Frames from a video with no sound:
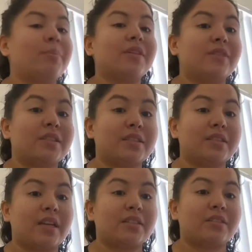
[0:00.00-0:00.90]
this is
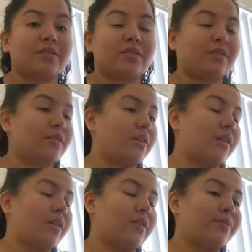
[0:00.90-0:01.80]
science
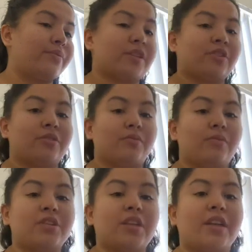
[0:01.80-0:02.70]
fiction, which I